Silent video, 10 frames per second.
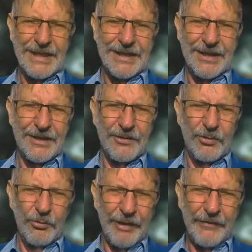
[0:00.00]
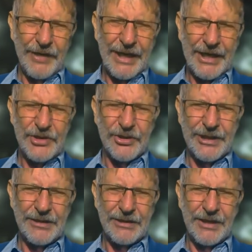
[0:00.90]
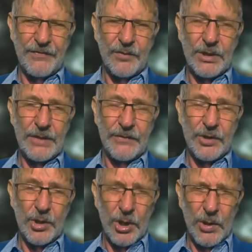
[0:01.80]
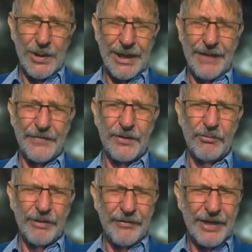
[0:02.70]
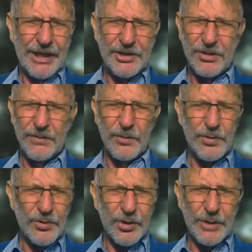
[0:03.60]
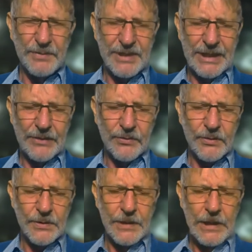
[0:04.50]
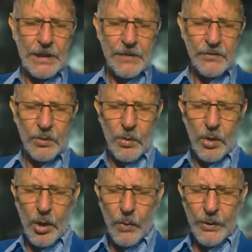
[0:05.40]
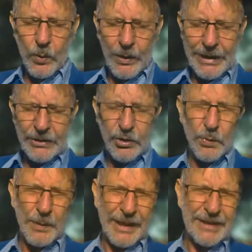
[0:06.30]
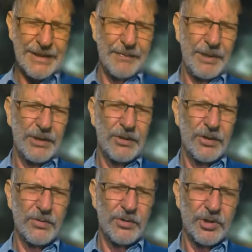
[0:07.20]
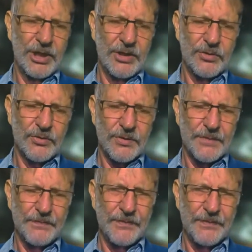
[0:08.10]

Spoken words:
The revelation He'll give you in your own life, your revelation of your circumstances. So are we willing to make some internal changes?